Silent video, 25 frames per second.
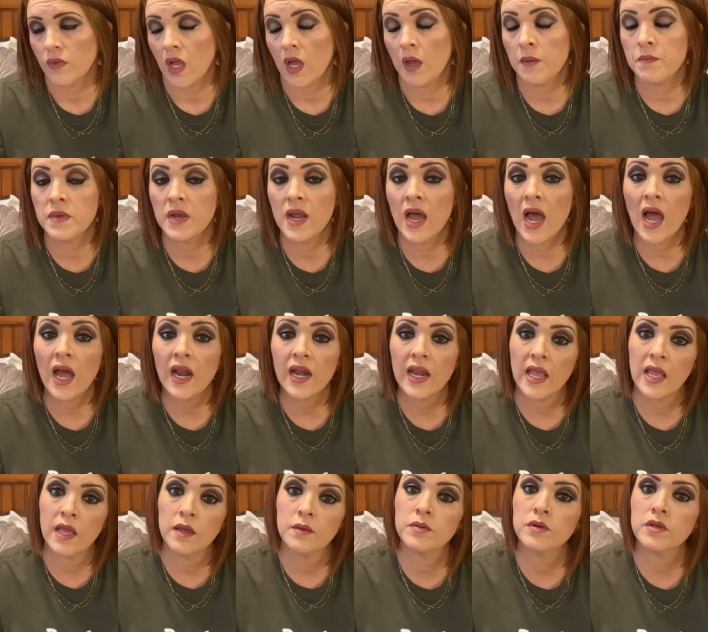I'm not
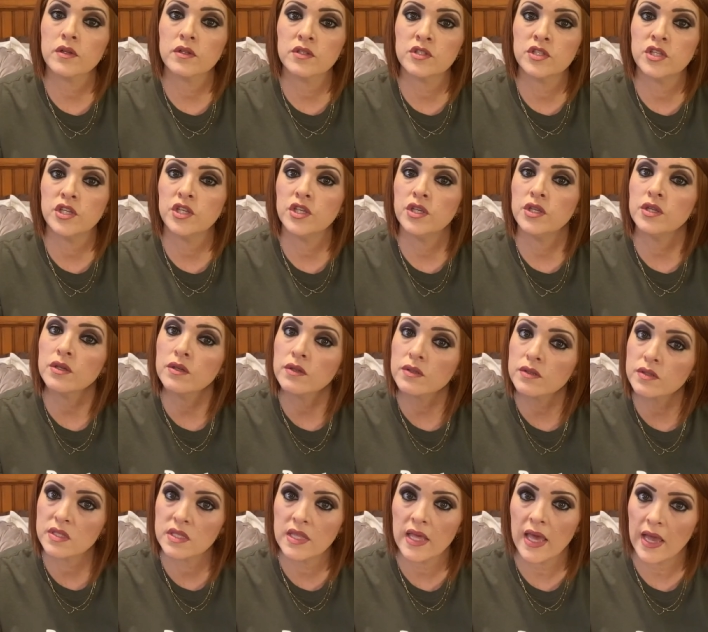able to
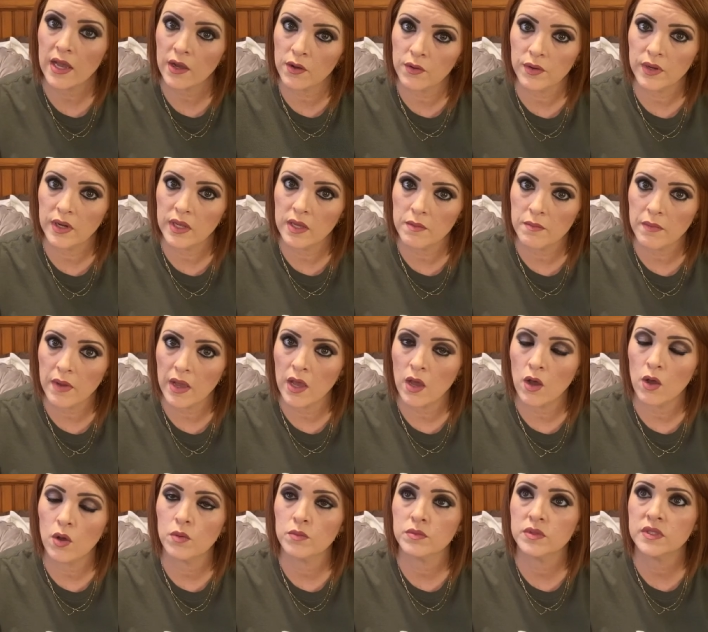use the equity in my
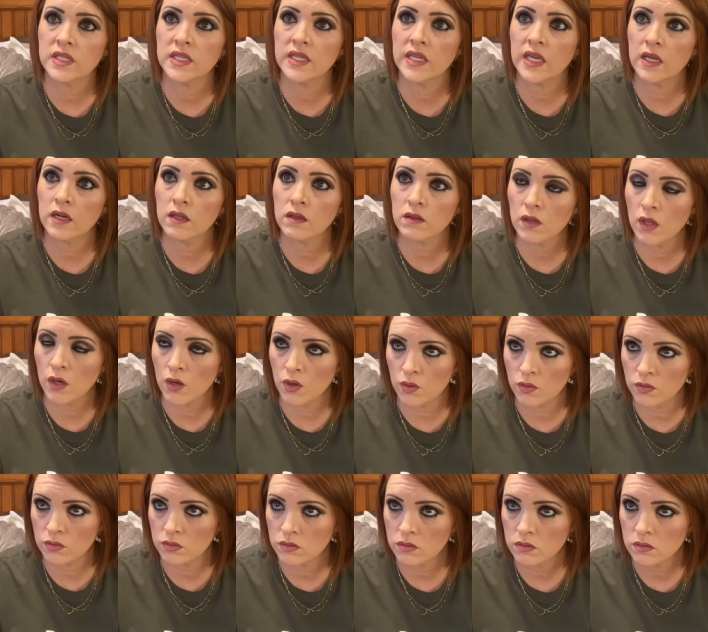home to get a
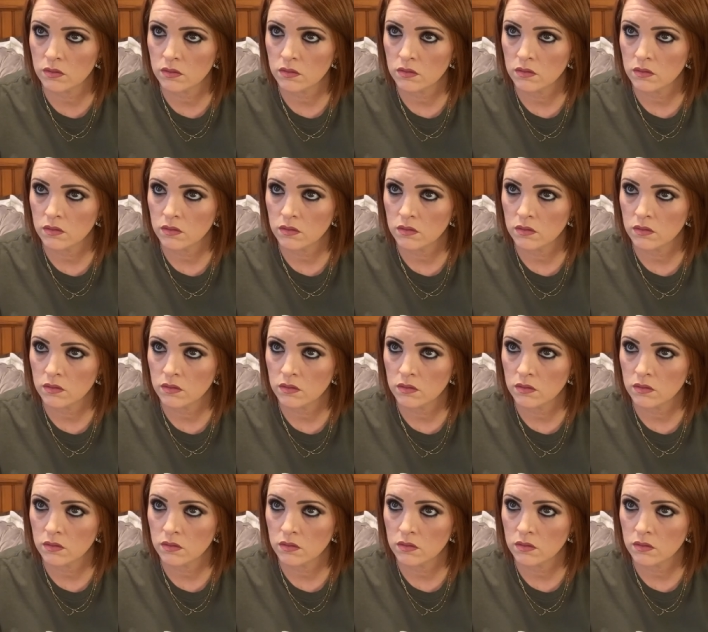loan